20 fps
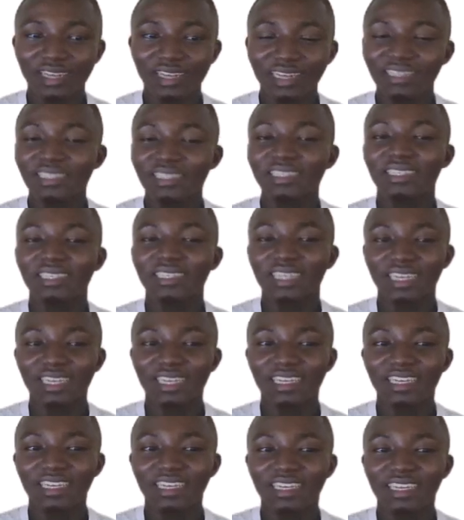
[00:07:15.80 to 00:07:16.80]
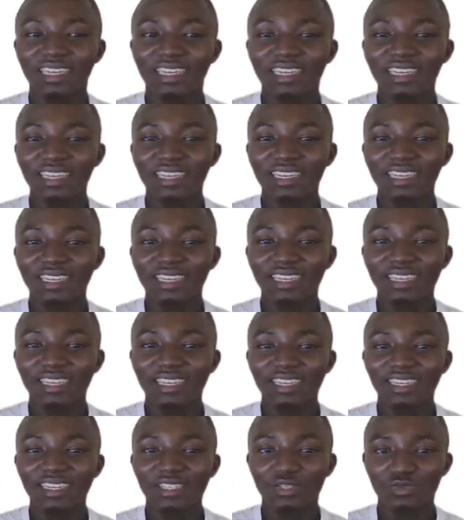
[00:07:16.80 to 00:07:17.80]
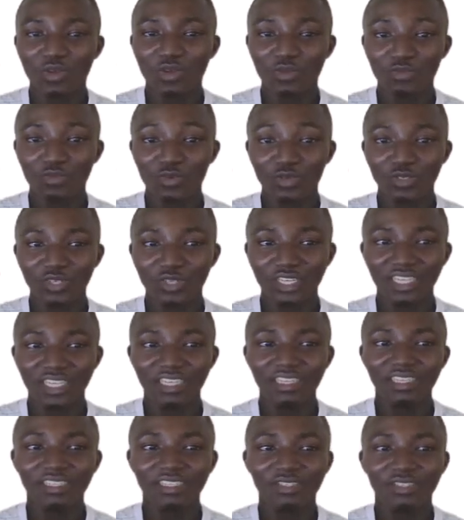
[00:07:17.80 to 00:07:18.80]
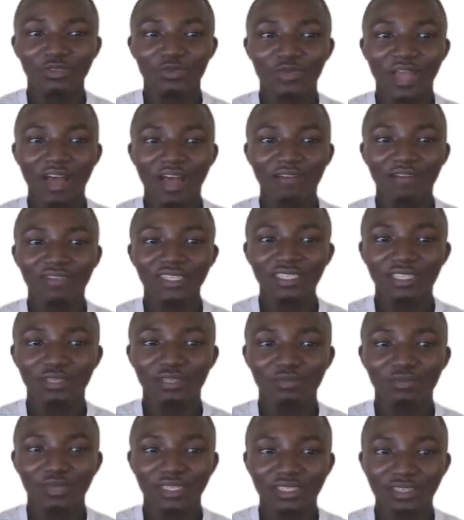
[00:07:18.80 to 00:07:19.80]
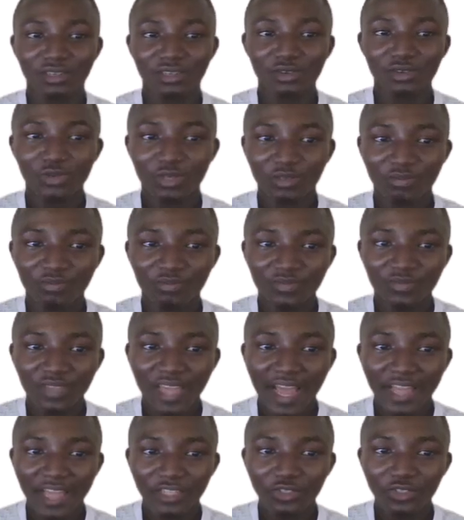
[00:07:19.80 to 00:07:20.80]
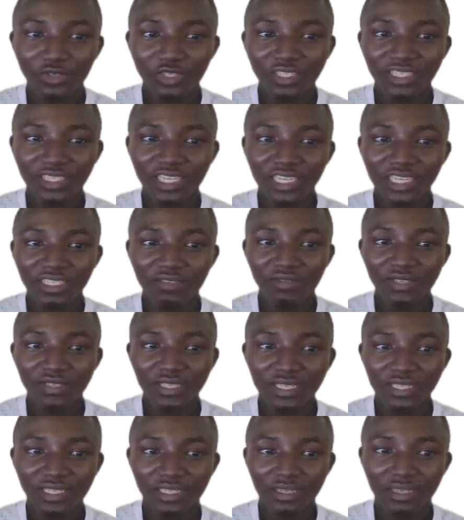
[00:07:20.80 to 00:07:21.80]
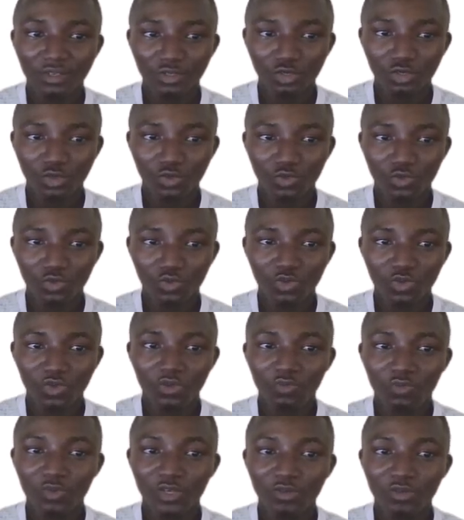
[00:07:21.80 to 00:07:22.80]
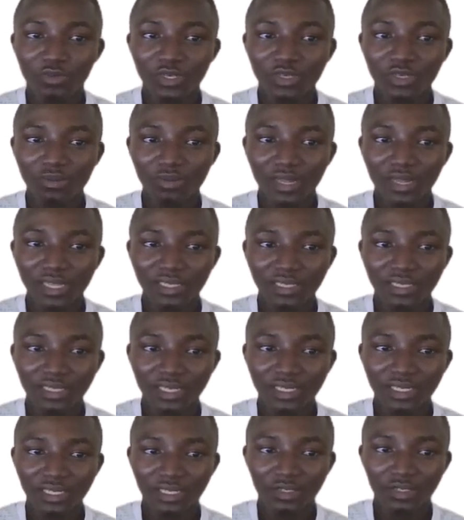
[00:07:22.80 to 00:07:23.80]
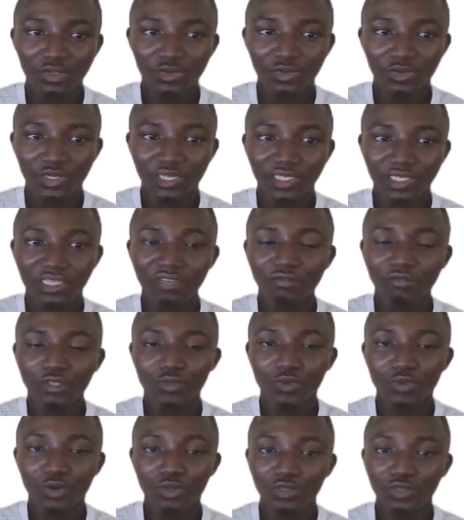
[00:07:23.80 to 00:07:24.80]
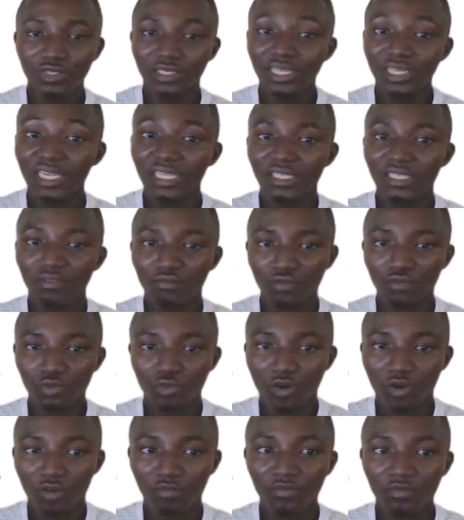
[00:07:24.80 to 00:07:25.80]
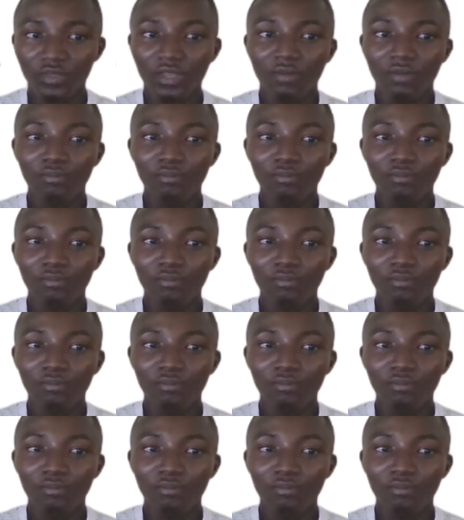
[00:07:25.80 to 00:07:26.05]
cancel the square root, okay? So we have this expression. Look, I use -6 and 2. When you multiply 6 and 2, it gives you what? -12.